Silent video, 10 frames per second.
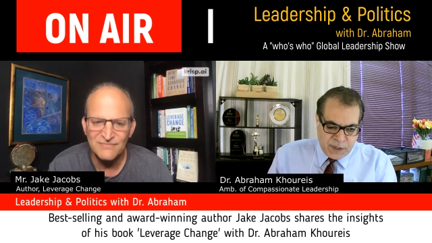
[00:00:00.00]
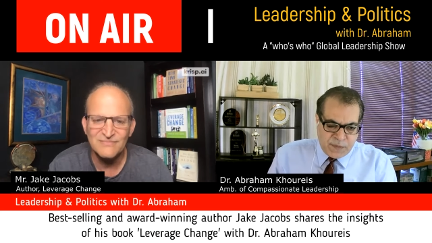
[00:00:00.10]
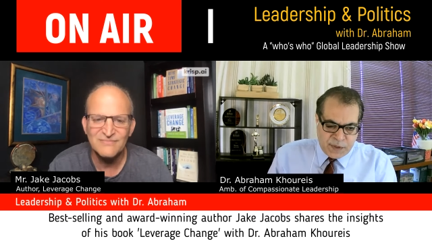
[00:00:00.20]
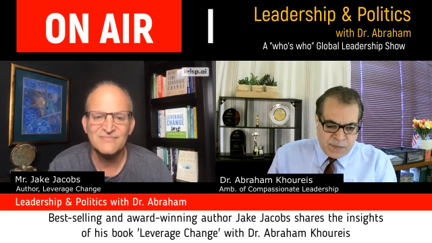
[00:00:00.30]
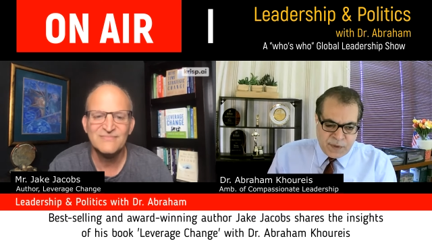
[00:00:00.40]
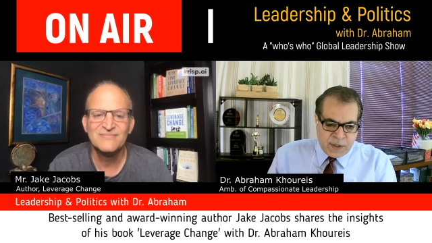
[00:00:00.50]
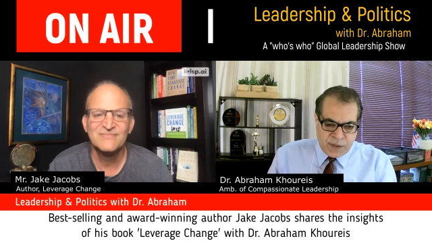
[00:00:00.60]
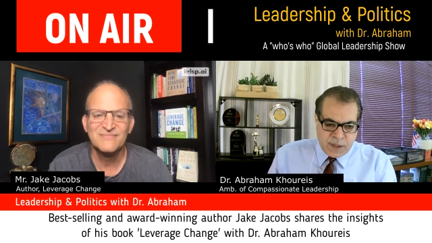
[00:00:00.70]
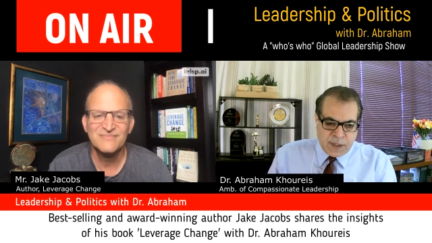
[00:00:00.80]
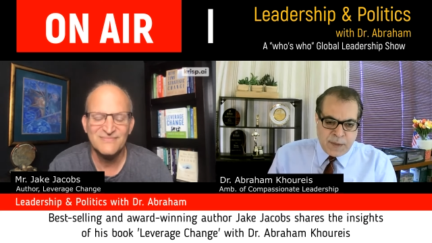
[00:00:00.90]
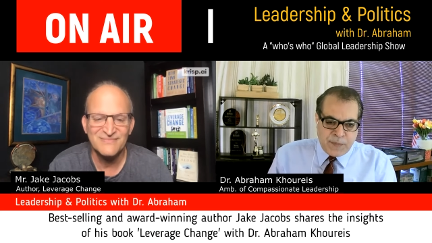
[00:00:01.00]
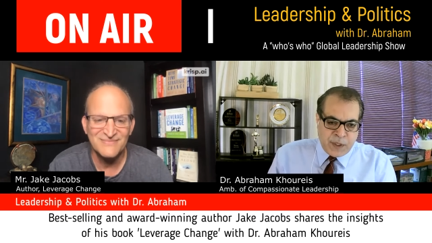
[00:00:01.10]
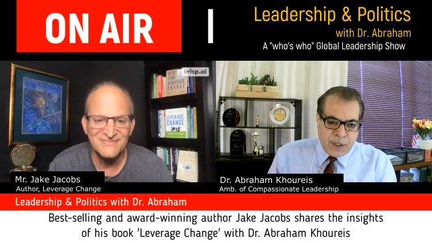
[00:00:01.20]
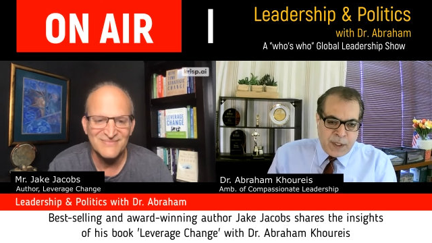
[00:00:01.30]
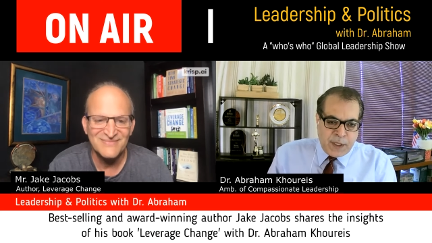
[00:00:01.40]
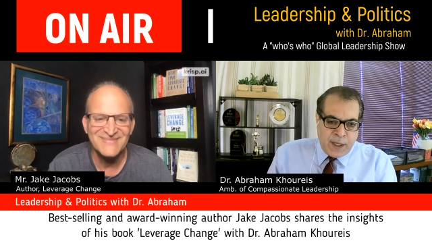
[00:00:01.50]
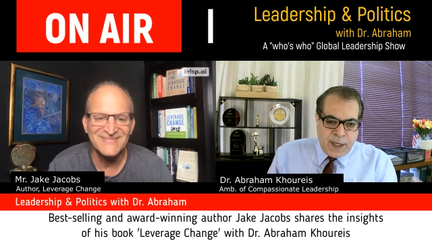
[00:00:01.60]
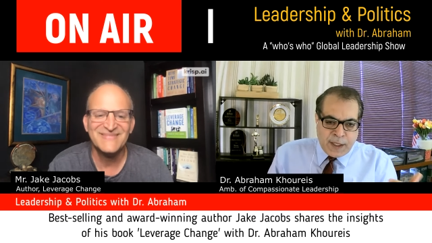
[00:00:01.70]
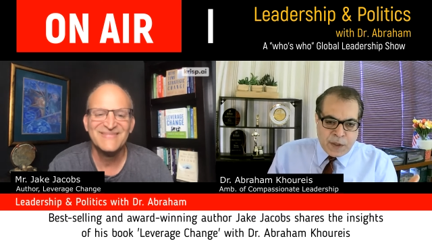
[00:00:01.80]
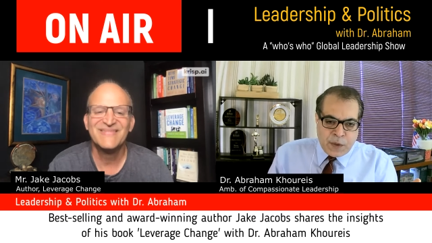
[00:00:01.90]
Speaker 1: service of others, really.
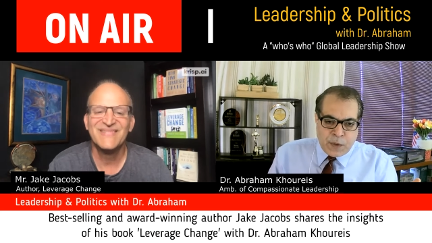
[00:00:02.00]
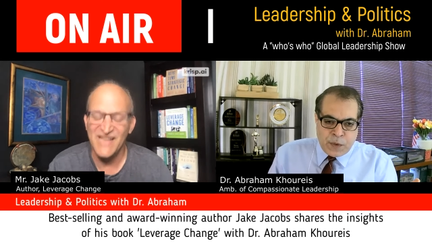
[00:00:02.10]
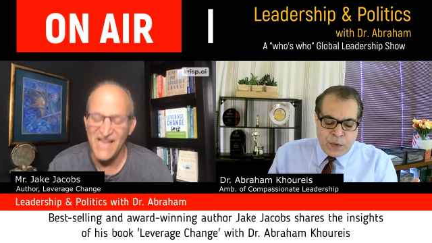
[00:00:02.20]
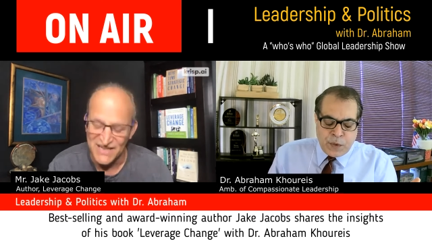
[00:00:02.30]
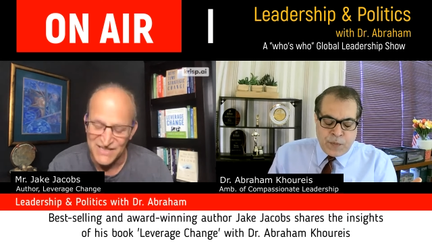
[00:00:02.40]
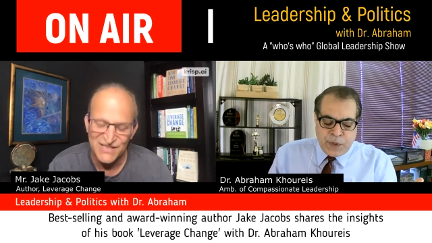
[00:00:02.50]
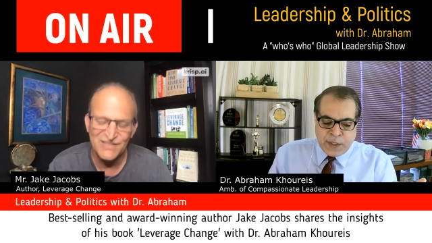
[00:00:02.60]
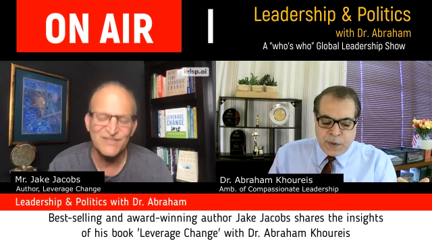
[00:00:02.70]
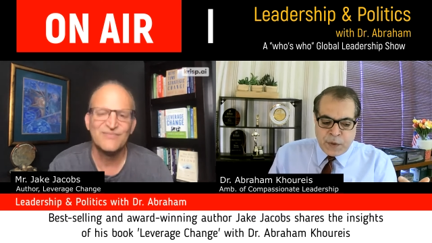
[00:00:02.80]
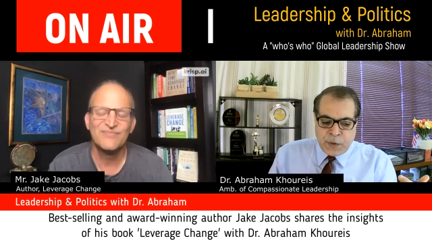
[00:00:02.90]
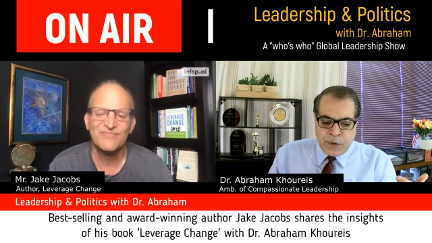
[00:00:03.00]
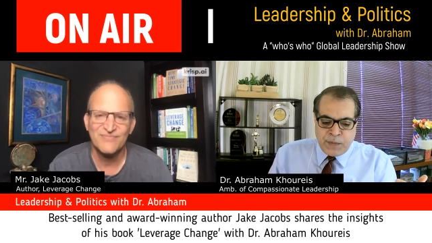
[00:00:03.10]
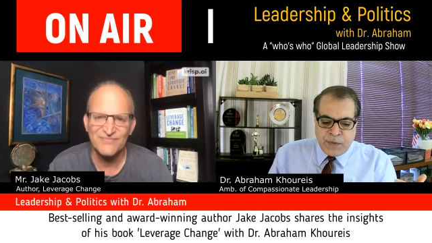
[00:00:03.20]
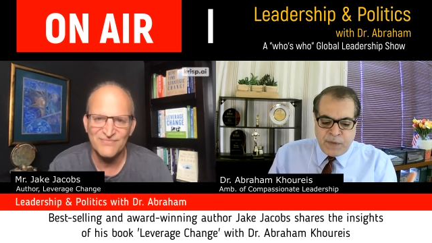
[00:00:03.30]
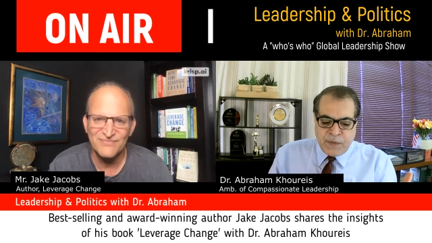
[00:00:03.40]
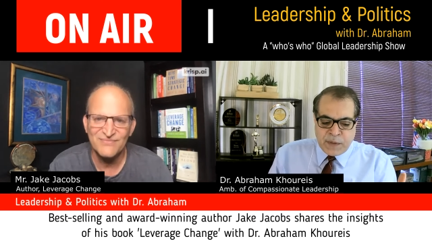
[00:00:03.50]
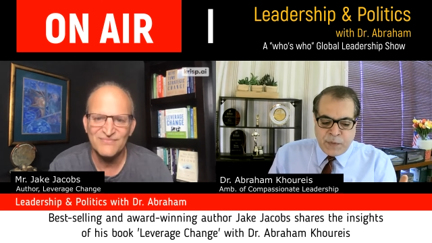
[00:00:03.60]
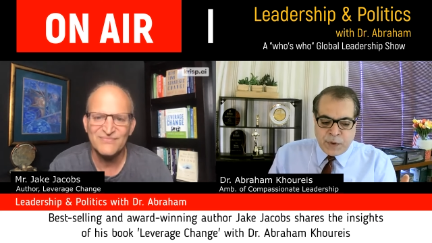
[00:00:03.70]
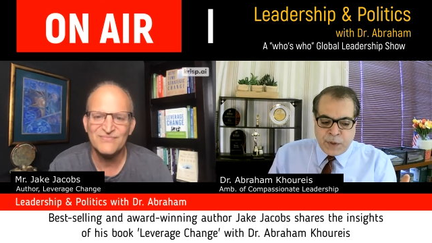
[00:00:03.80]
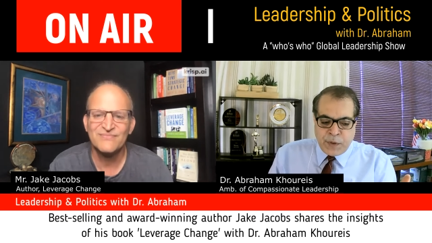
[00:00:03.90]
Let's yes. go to let's go to the previous
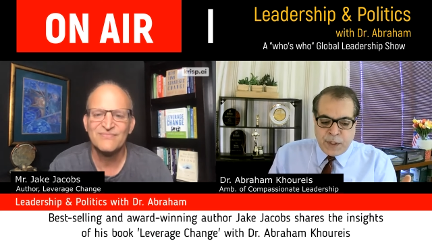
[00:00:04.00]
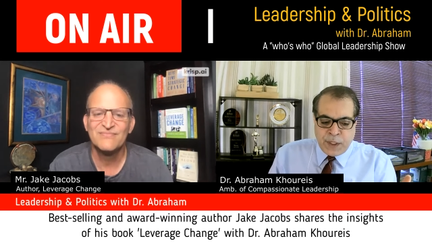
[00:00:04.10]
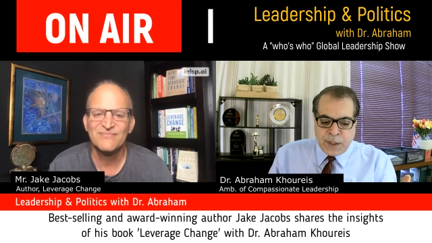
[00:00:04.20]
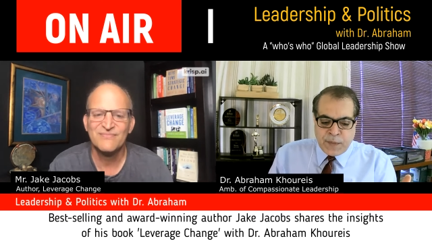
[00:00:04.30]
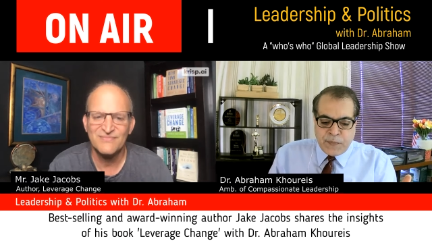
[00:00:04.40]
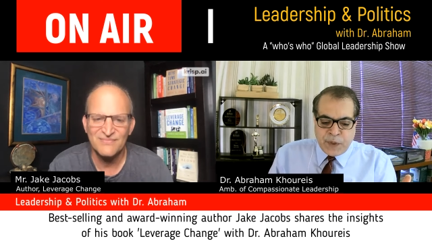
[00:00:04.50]
book you did.